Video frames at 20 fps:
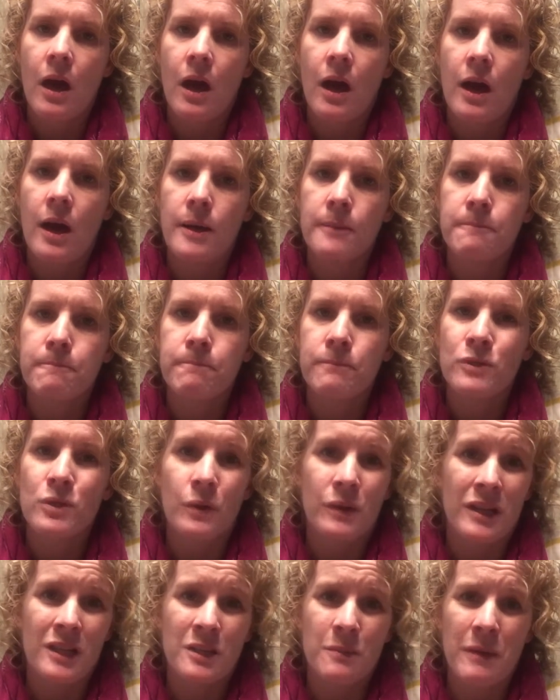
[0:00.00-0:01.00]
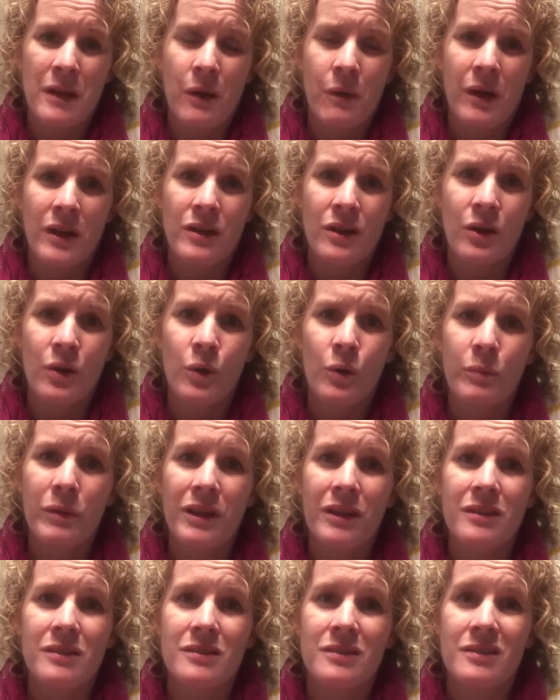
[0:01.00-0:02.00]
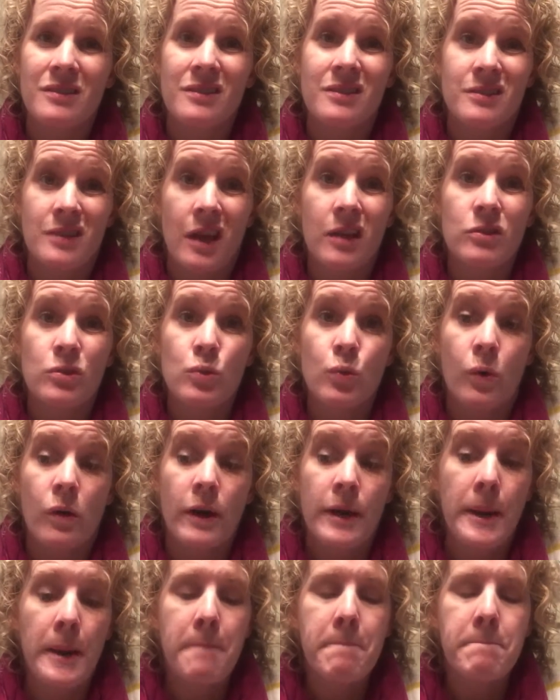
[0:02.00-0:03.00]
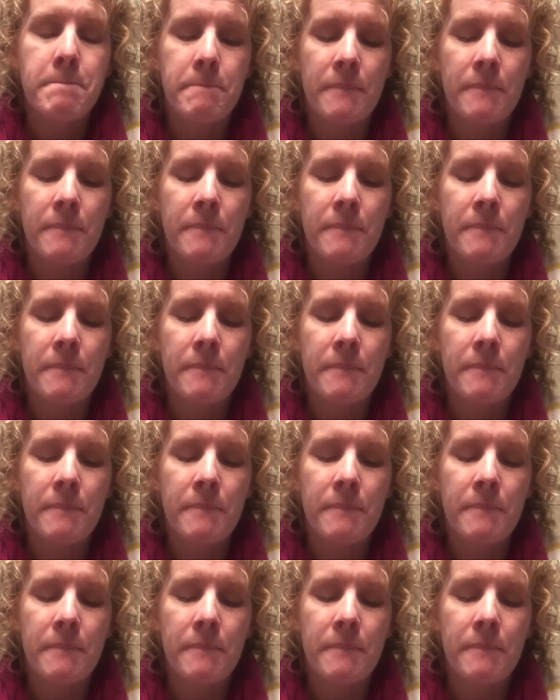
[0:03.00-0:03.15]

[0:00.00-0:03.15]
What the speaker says: Don't ask me how I know, because it's a sad story.